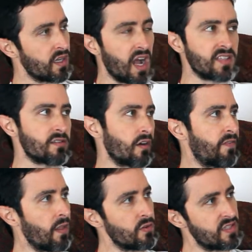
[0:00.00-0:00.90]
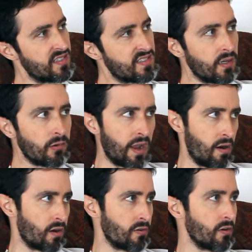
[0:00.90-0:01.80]
Stalk follows a single
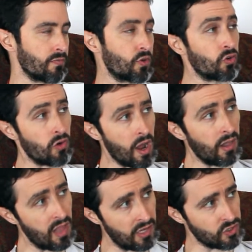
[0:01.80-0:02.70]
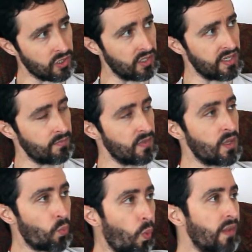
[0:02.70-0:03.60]
character, chronologically,
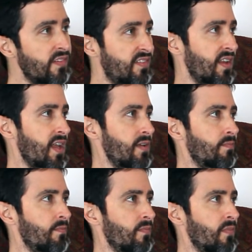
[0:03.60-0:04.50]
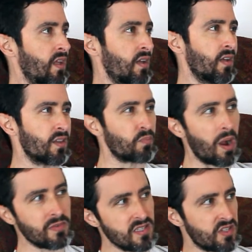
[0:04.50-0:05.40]
in one city. The
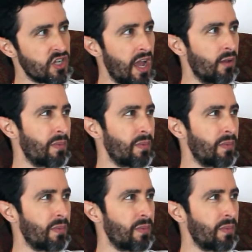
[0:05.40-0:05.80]
Promise of the Child,